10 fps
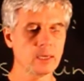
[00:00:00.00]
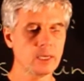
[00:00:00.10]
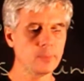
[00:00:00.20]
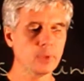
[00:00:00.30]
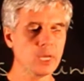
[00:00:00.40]

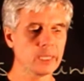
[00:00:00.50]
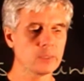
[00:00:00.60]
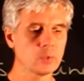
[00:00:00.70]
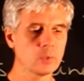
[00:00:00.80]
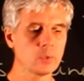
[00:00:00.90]
applied
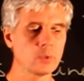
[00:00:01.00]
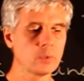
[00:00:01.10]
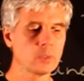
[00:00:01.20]
to